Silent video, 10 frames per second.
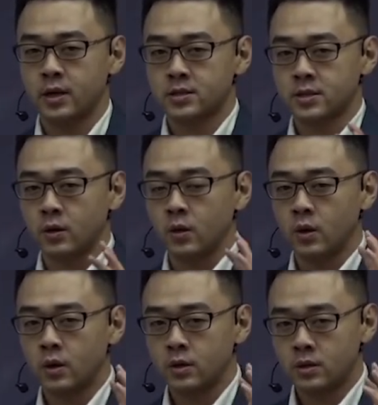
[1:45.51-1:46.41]
So
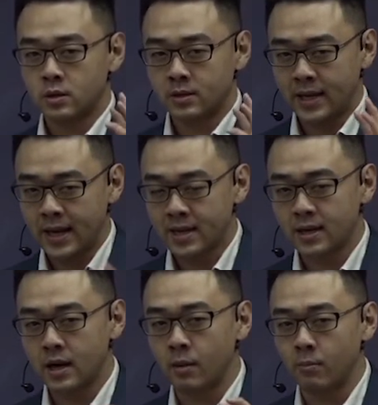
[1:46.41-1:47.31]
take
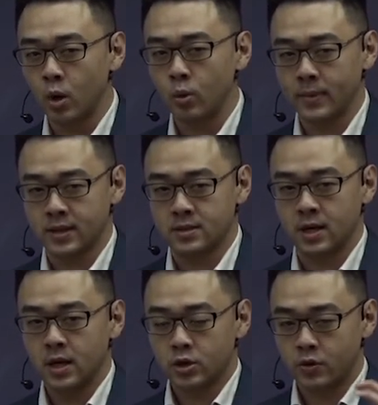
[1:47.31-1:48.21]
a moment
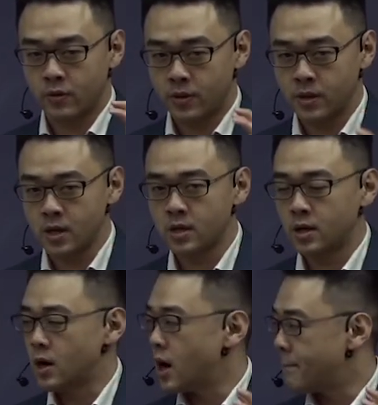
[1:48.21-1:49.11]
to think
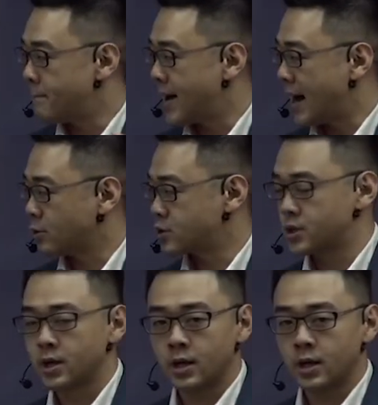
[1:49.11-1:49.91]
about